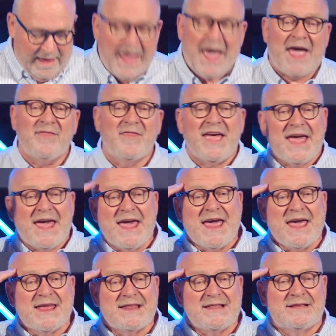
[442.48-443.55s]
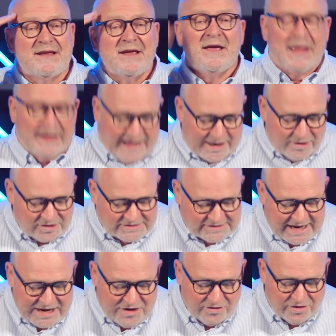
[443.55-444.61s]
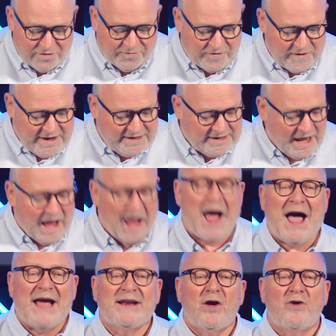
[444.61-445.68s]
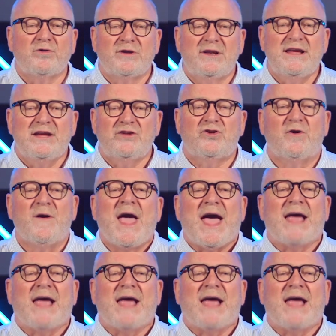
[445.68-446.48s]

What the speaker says: And the head cannot say to the feet, I don't need you.